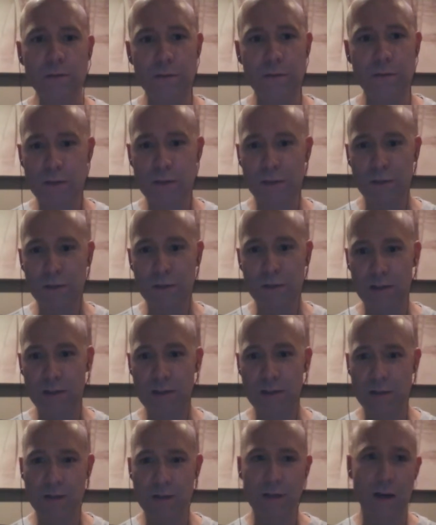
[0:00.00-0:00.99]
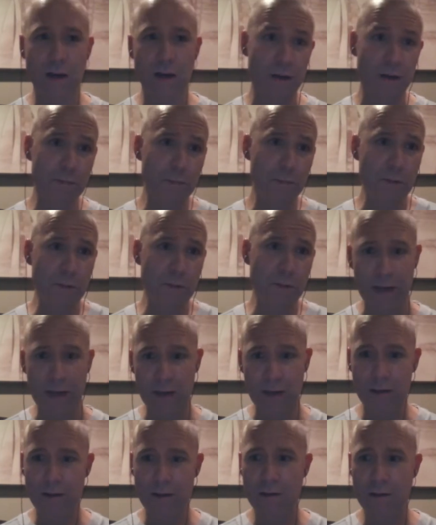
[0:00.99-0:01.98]
facilities,
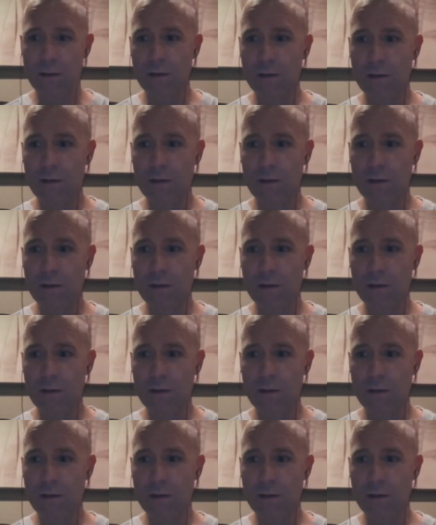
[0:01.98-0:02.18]
planning,